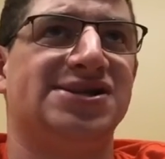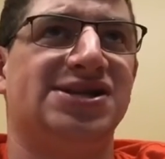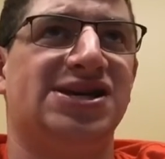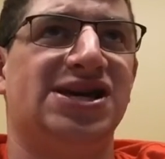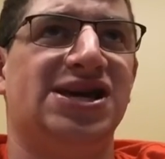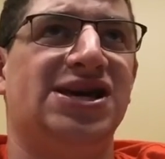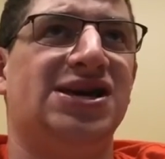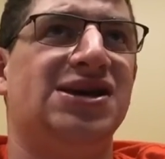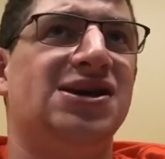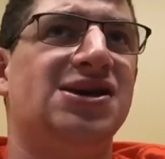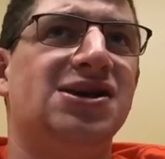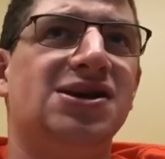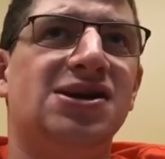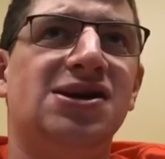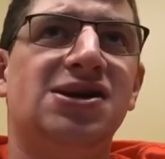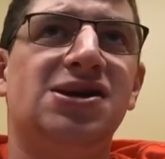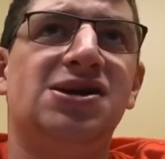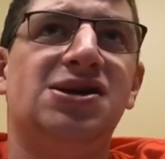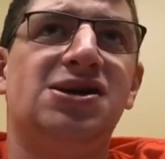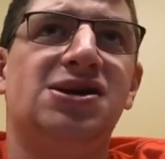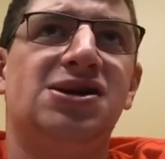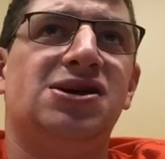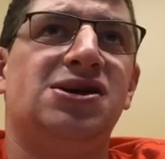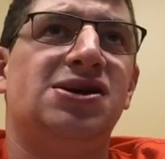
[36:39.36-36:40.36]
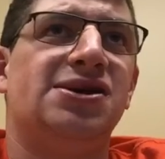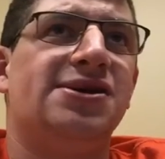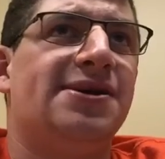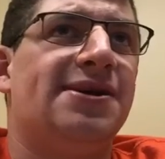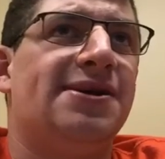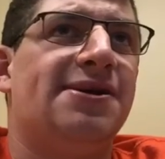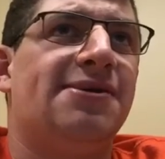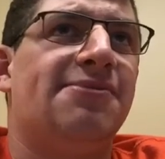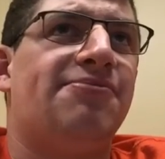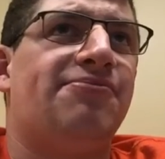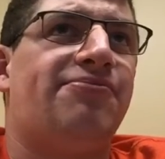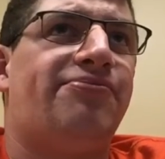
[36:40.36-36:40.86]
But I don't know how the
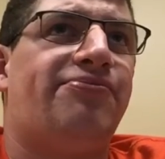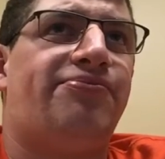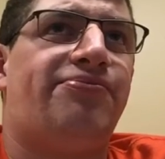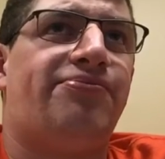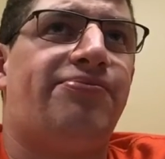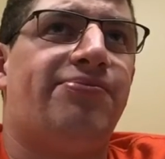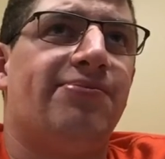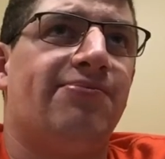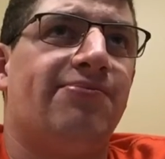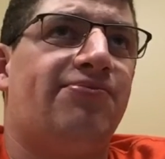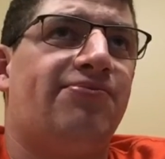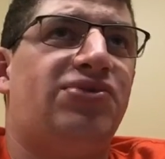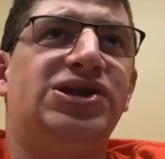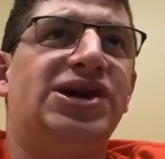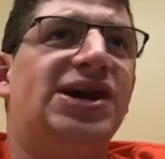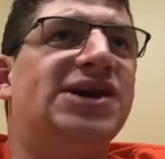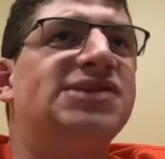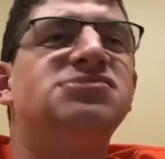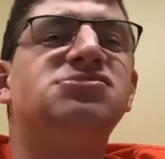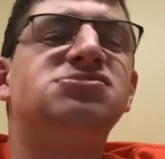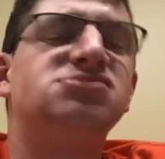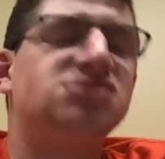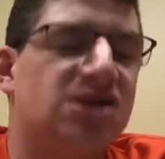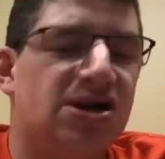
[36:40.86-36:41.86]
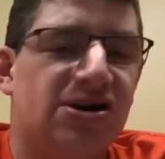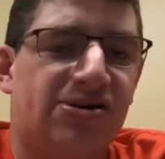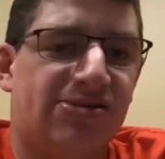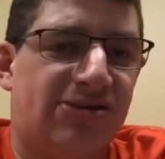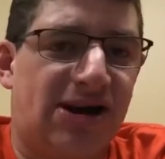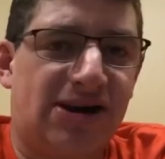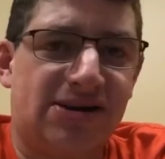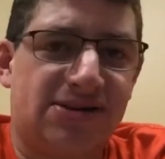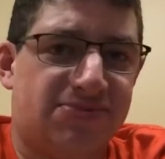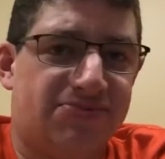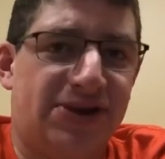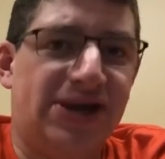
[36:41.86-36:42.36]
Patriots' defense is going to
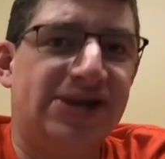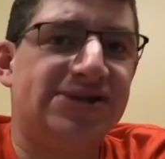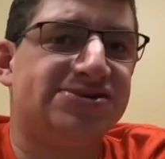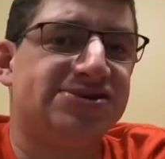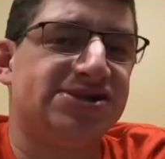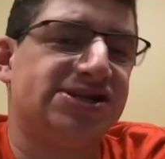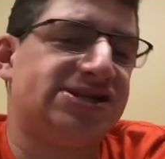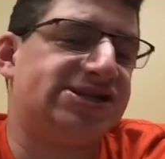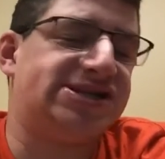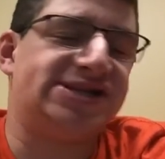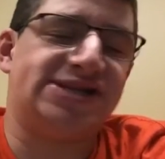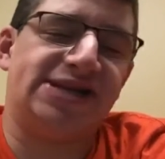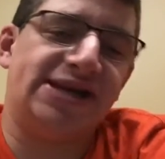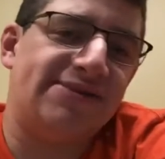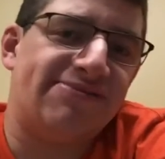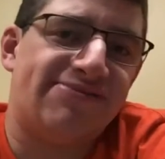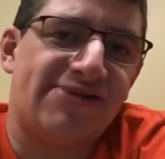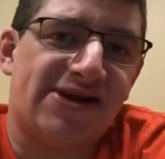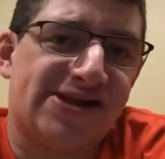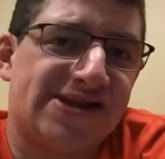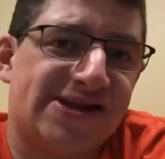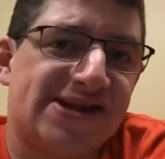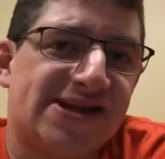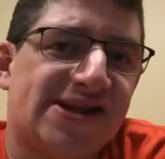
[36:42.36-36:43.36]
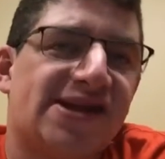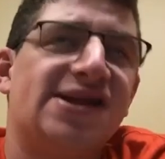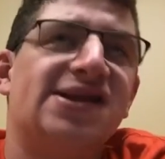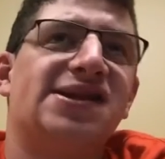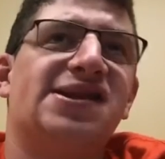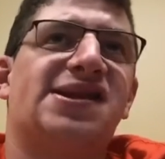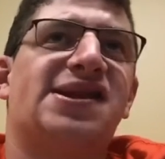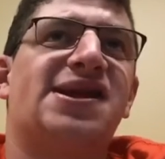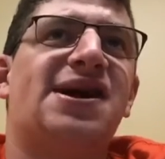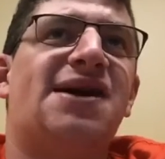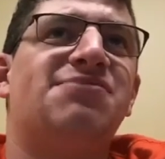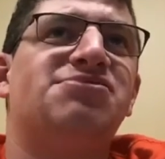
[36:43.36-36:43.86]
stop Travis Kelce either.
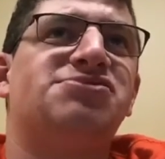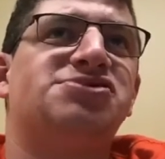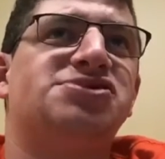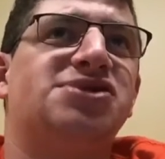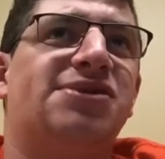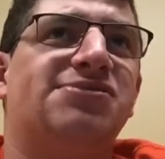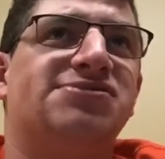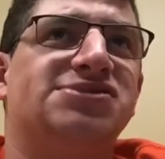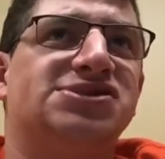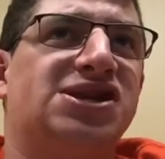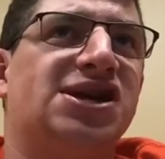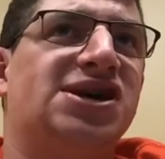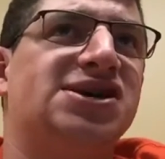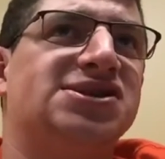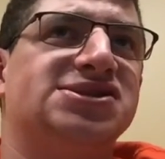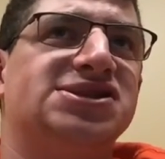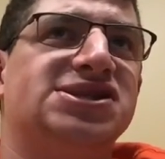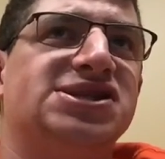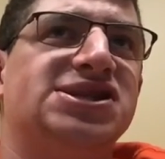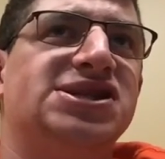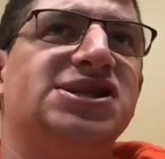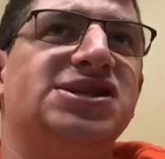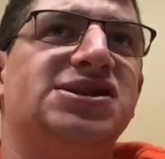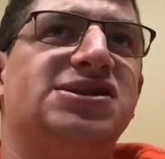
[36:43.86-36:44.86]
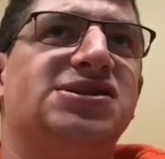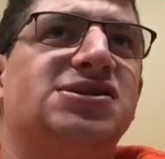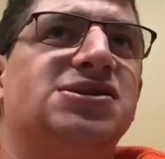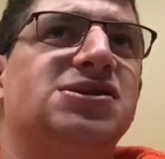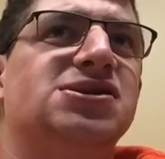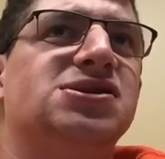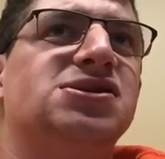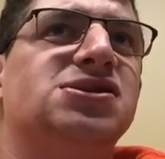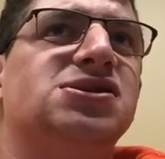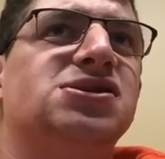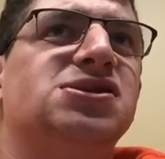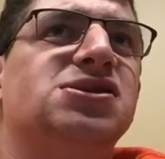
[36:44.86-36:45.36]
I don't know. There's
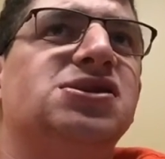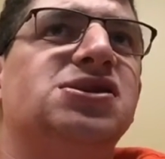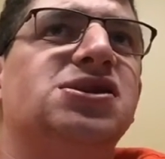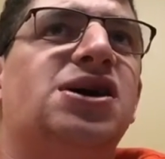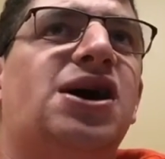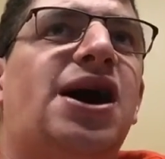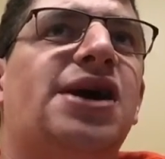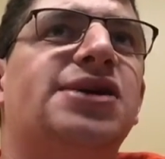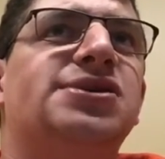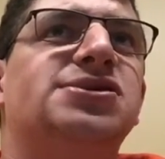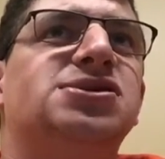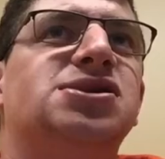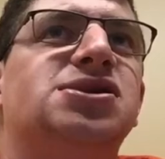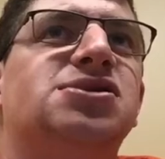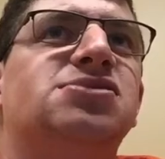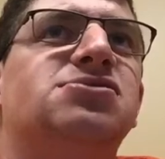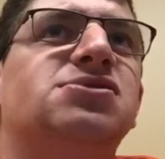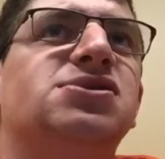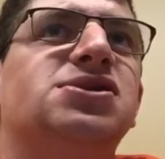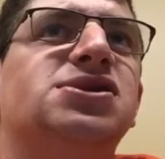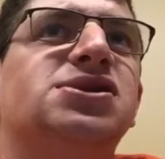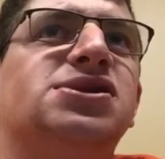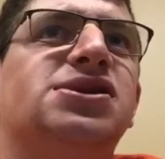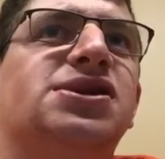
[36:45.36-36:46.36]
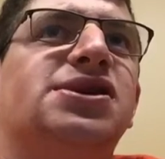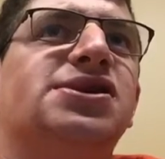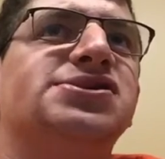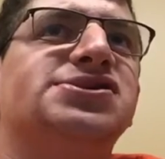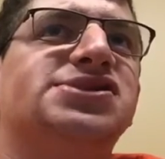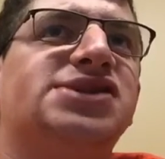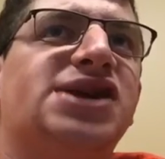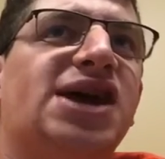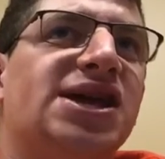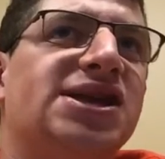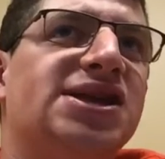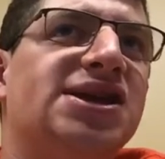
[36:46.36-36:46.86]
Kenyon Barner
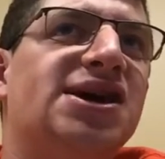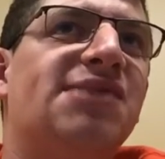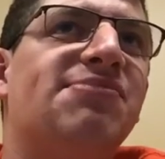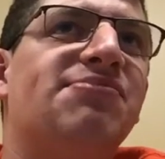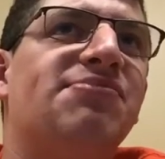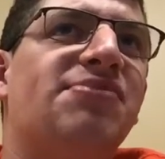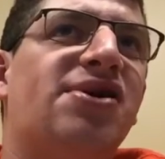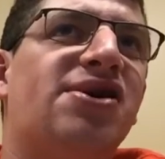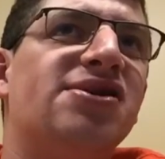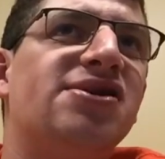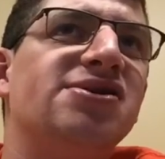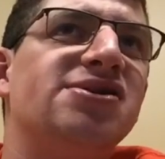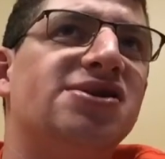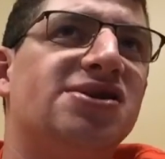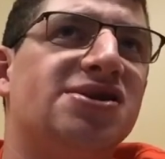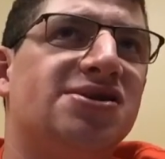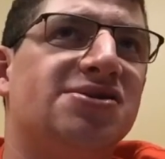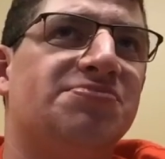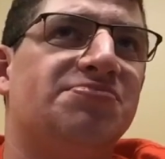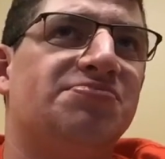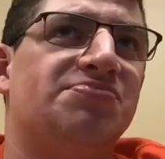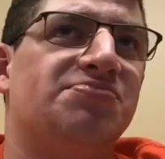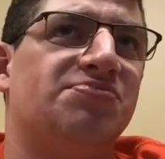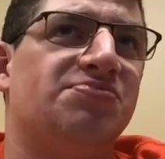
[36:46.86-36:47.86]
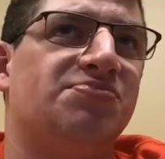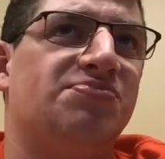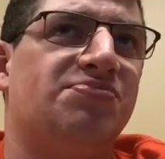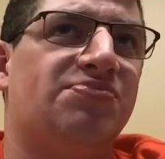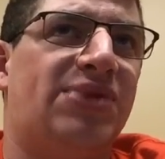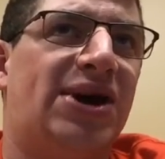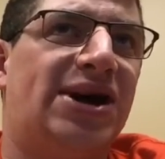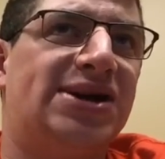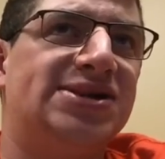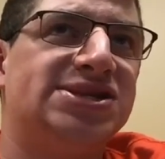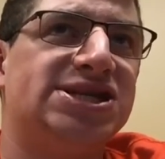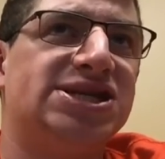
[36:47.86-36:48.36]
bouncing off tackles,
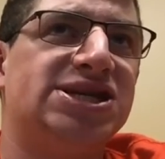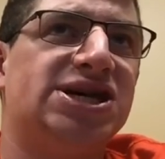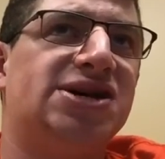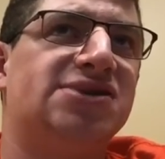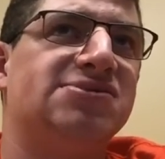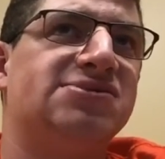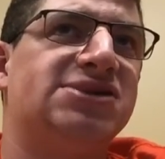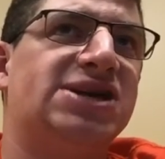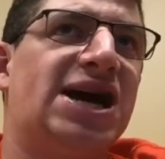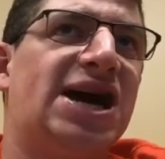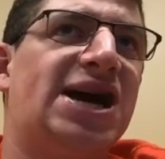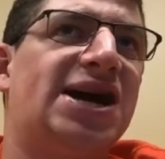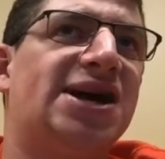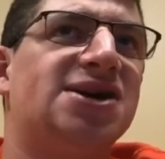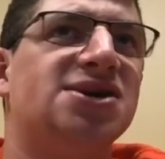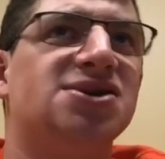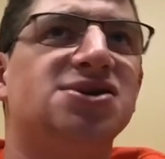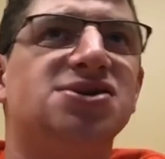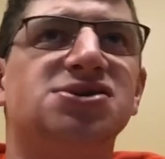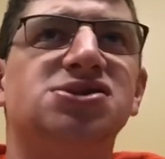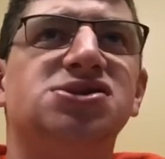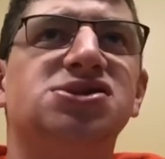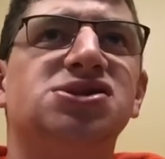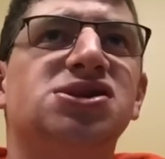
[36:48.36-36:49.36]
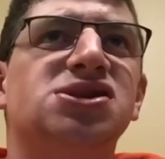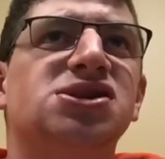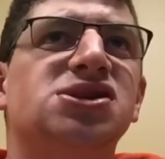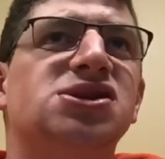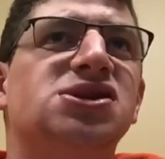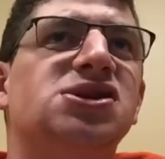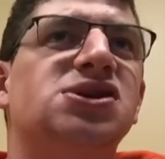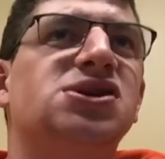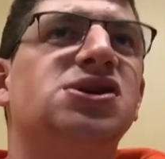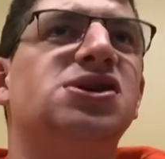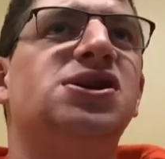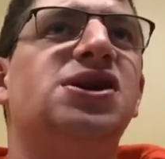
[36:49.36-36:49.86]
and he runs for a
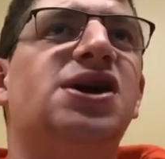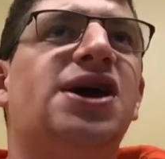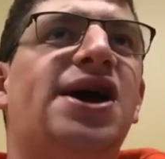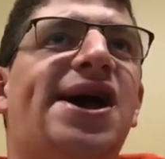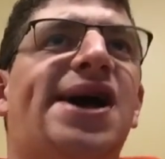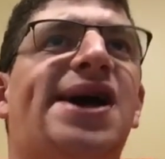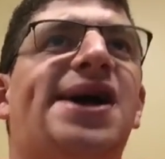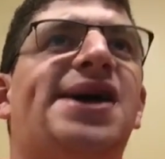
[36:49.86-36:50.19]
first down.